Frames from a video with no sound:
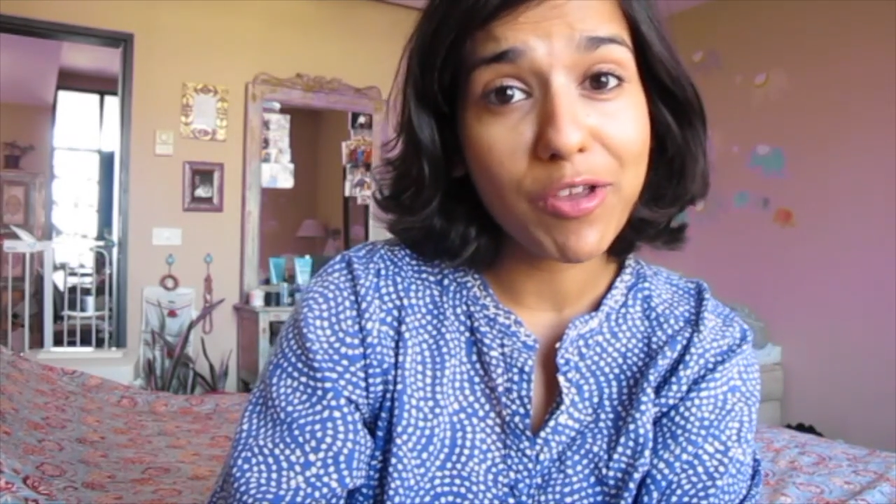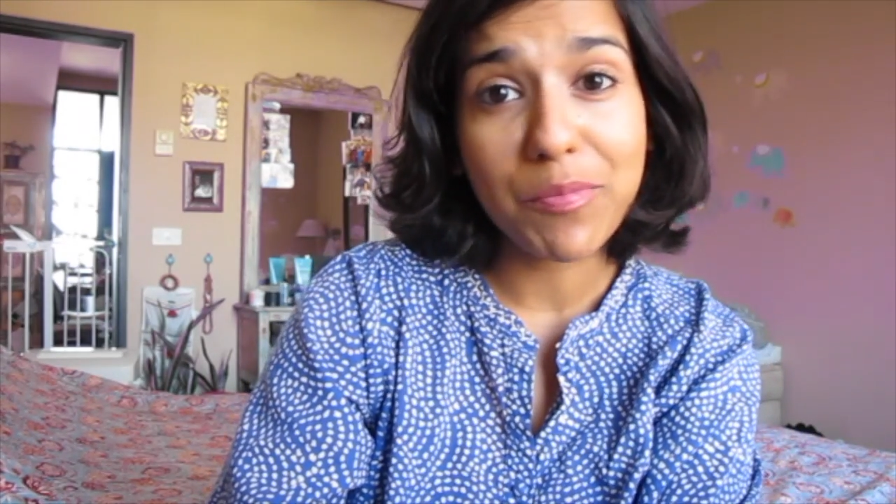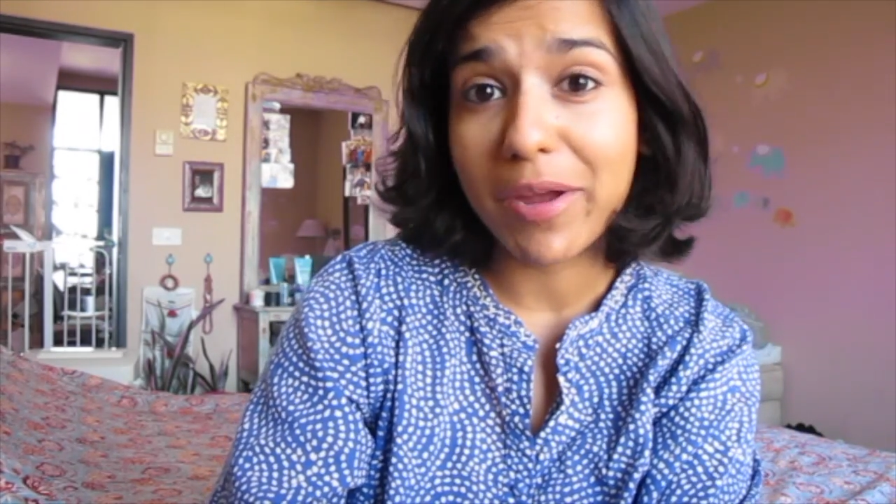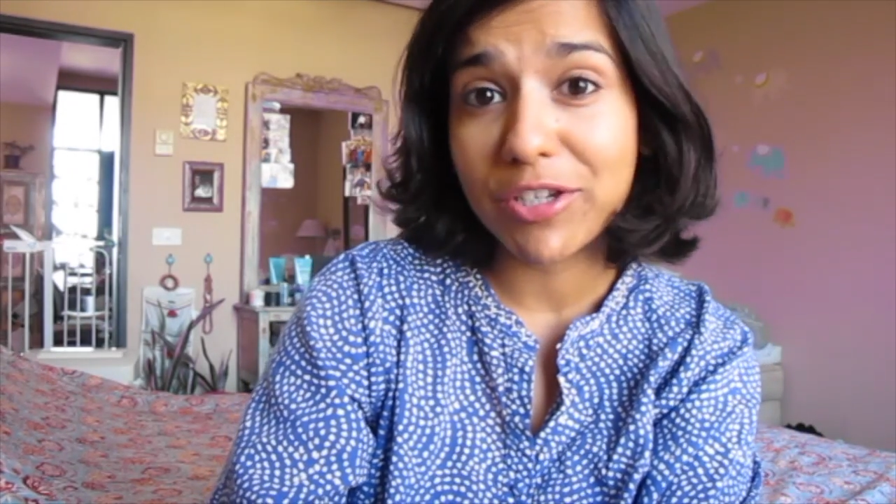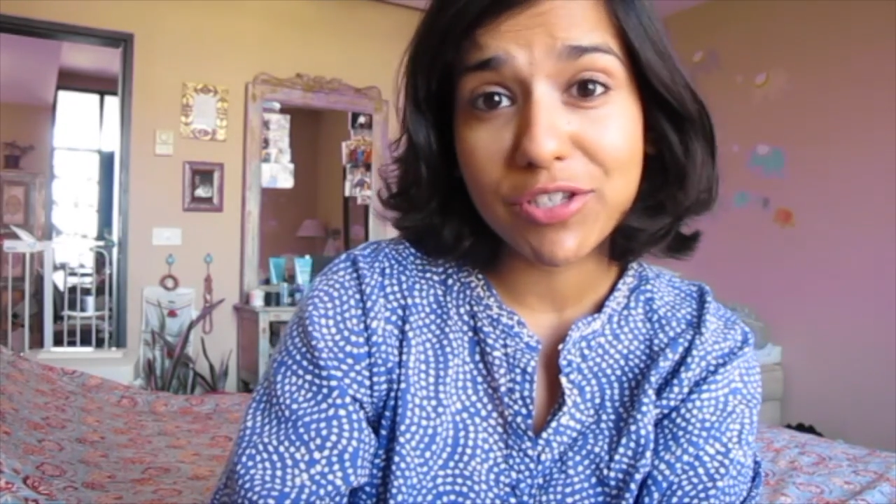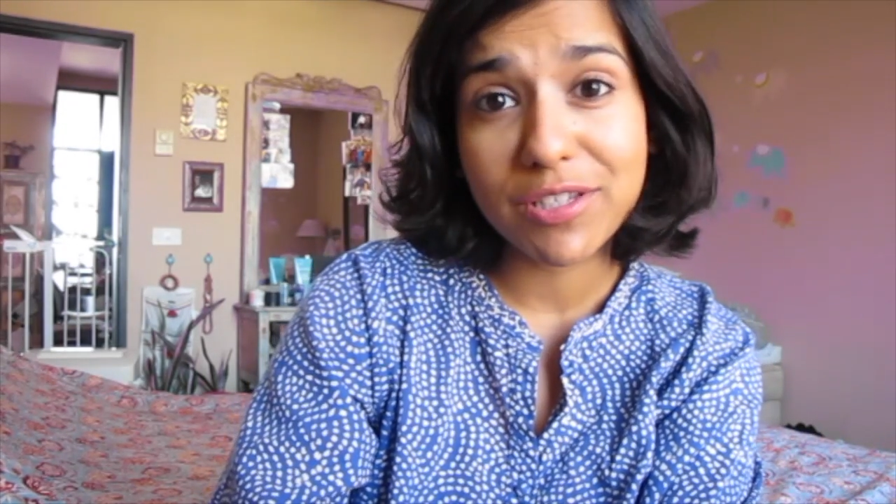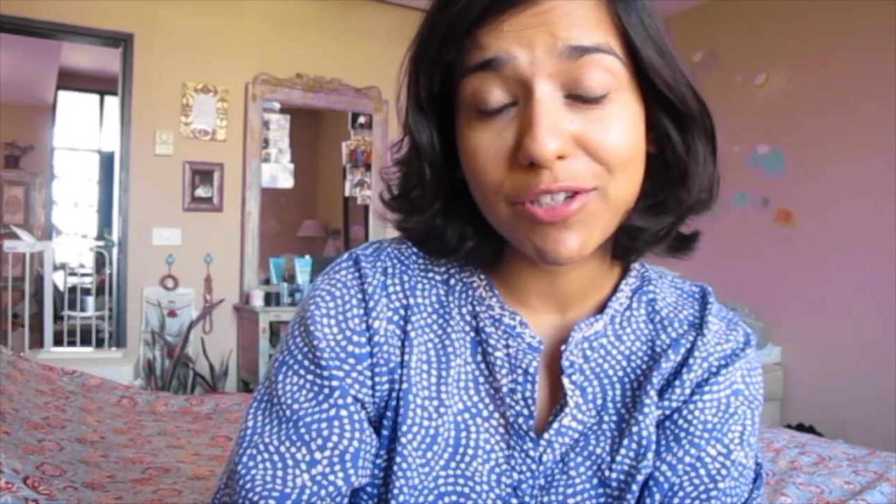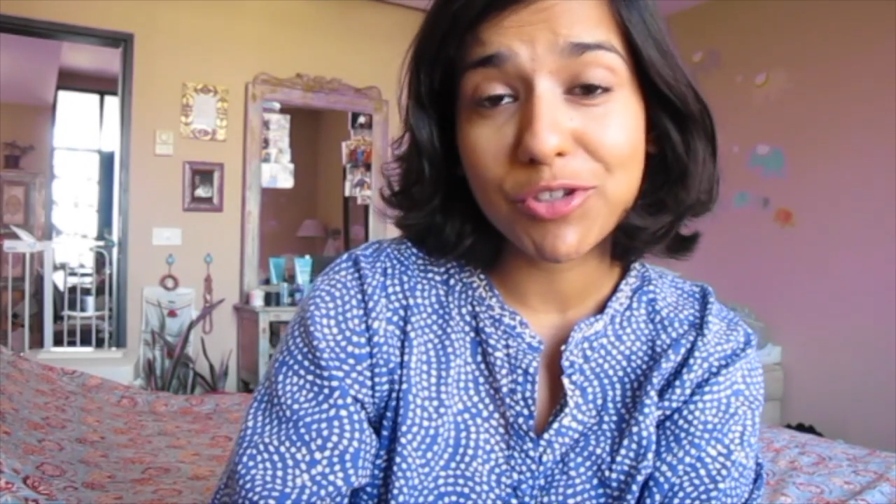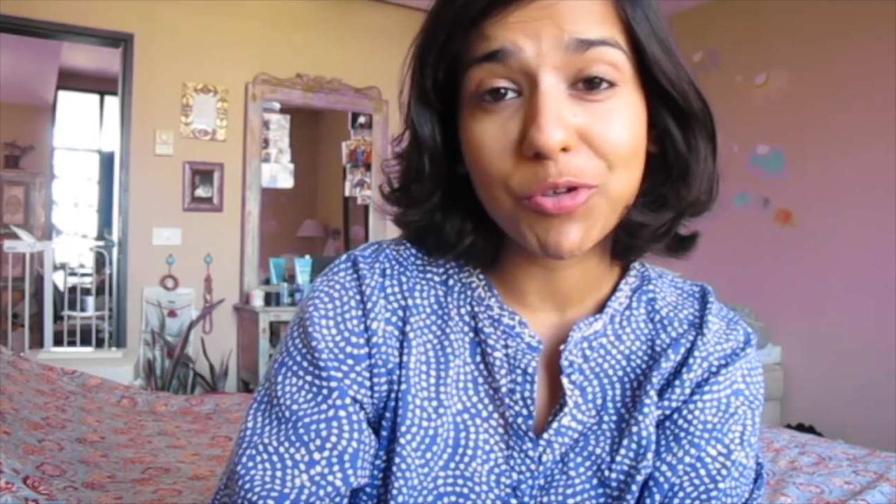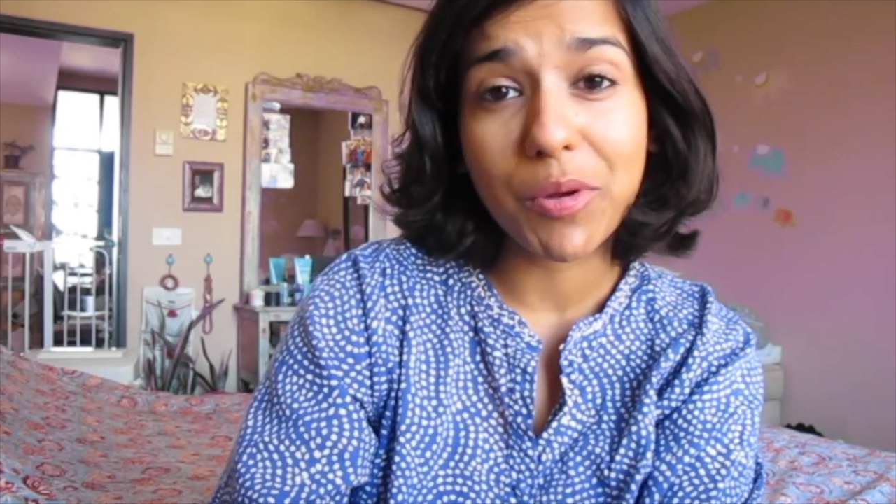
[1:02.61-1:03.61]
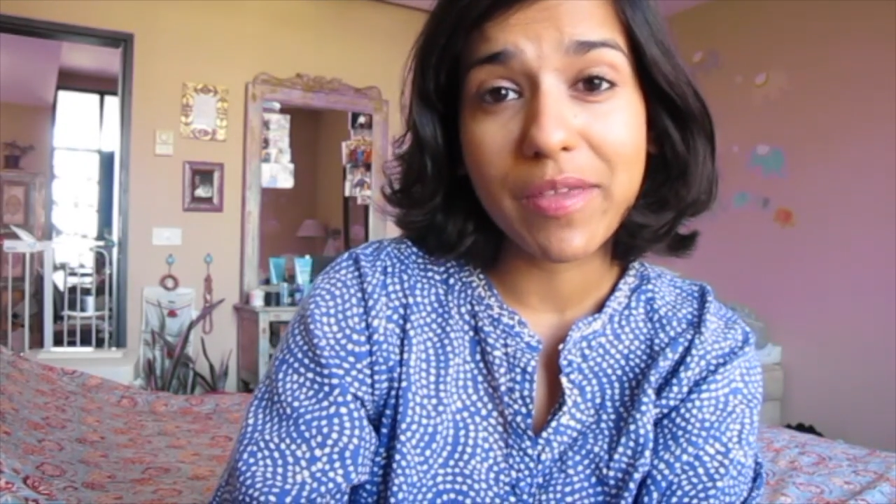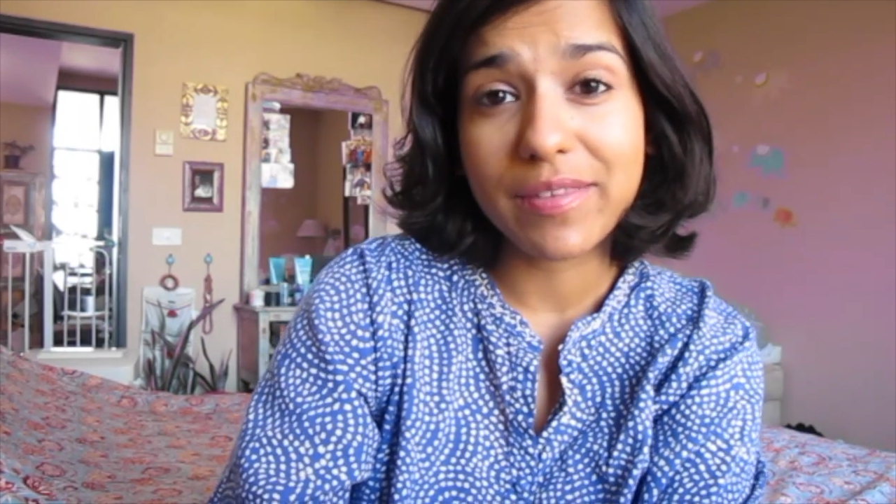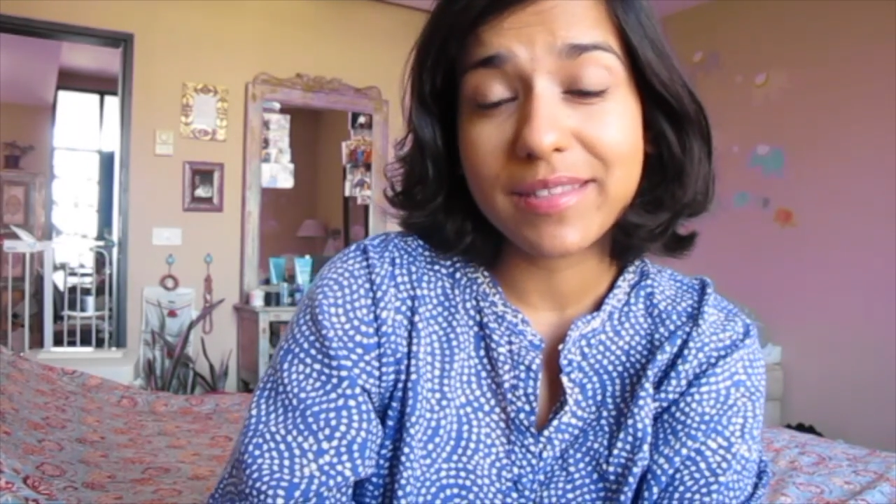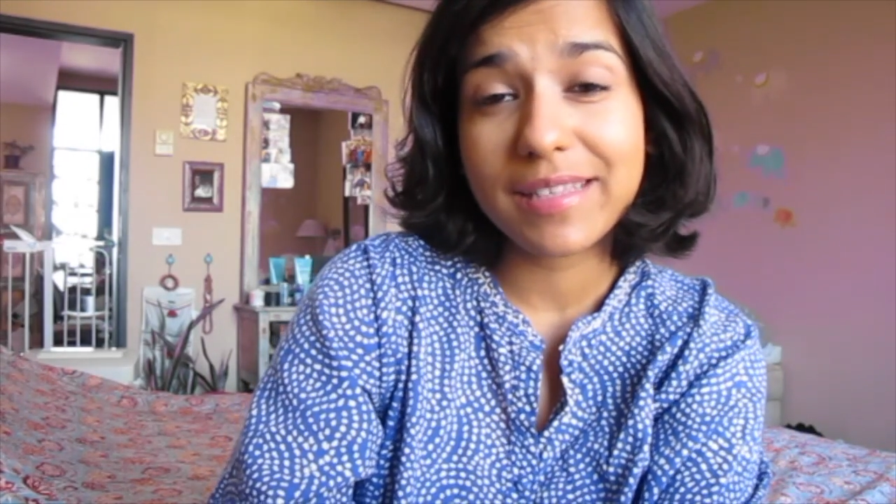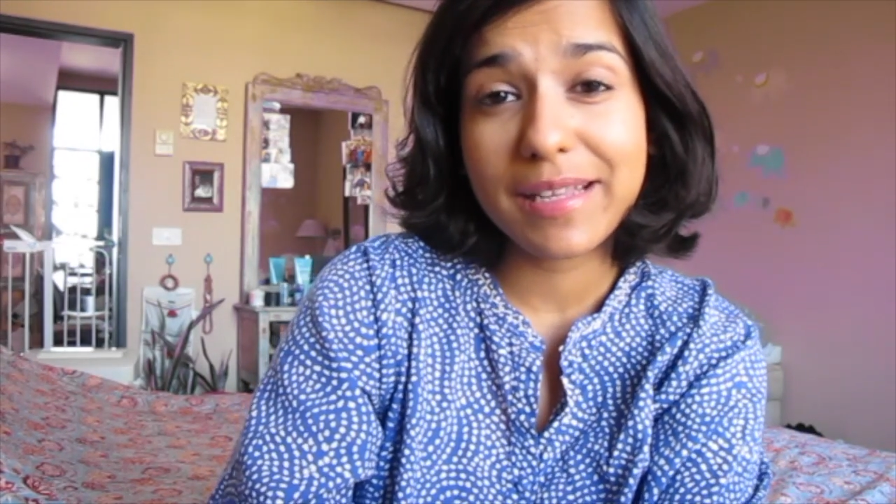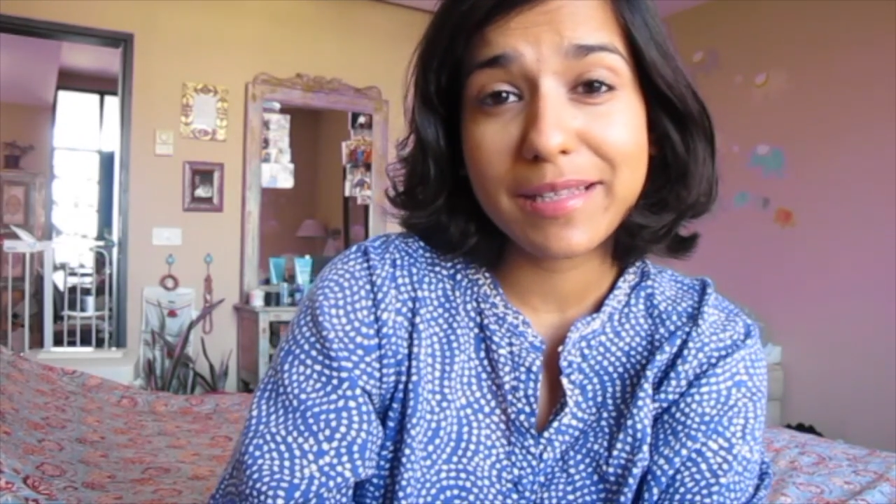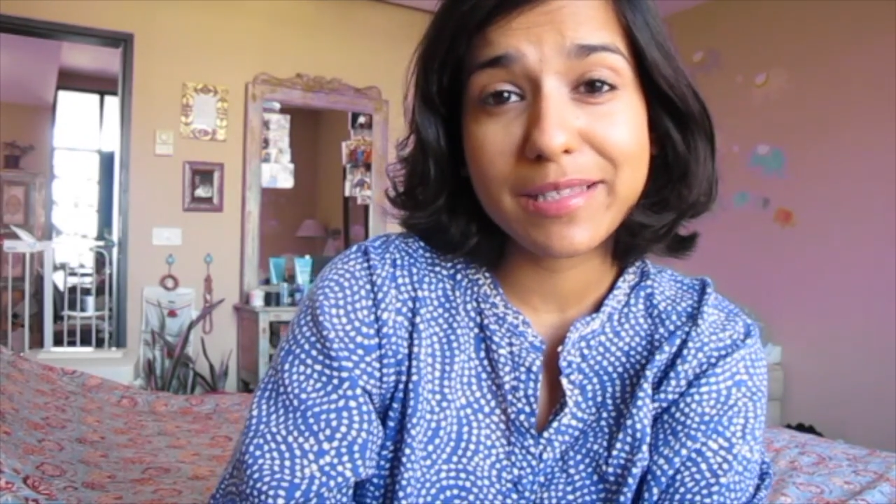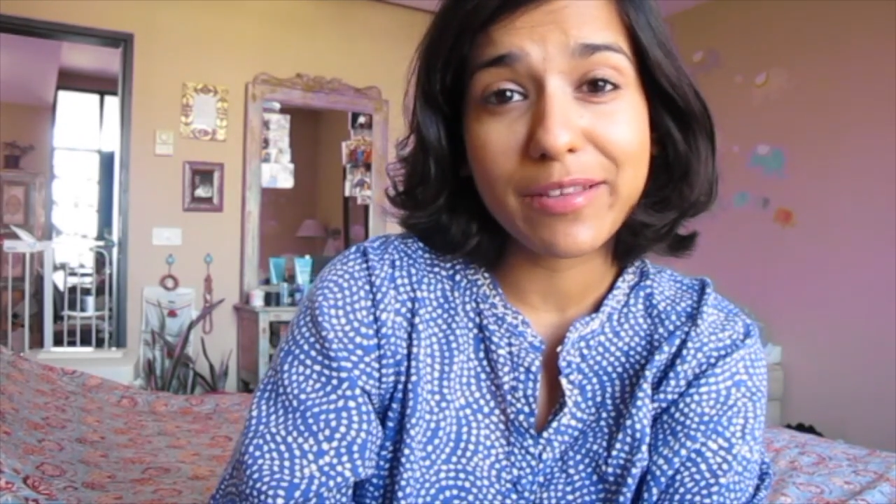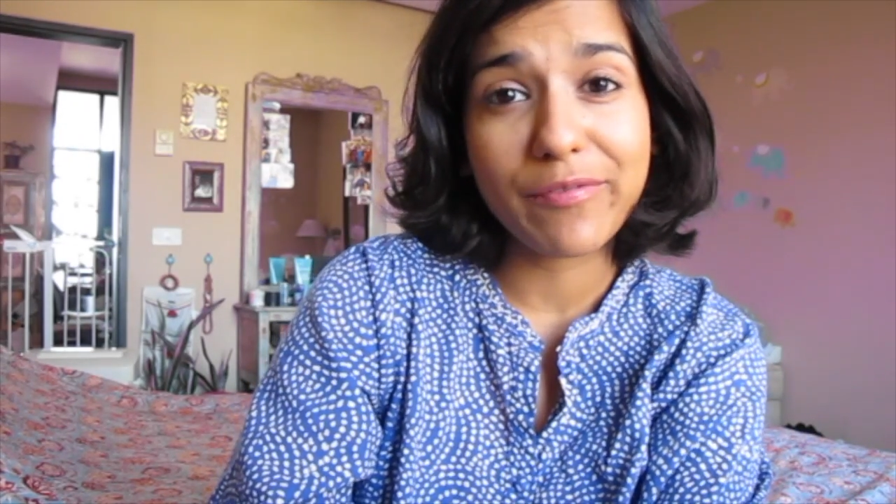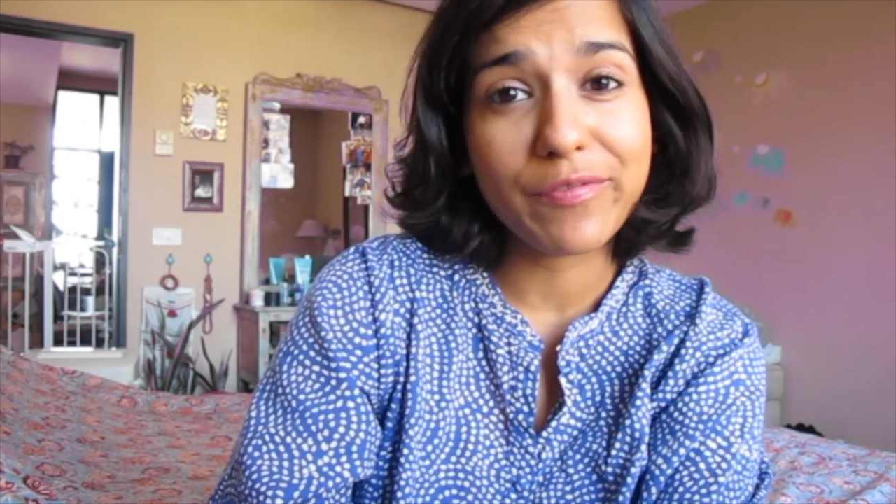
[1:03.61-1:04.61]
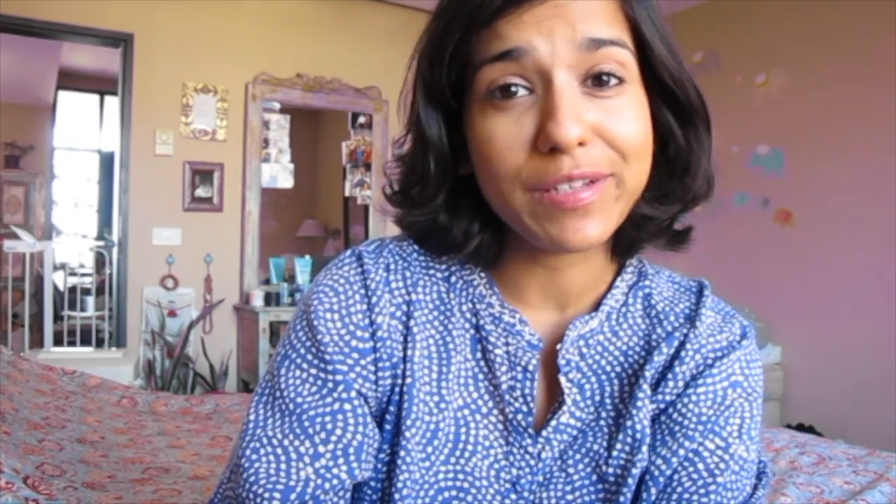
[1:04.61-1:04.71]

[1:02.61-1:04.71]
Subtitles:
you might just enjoy the scenes of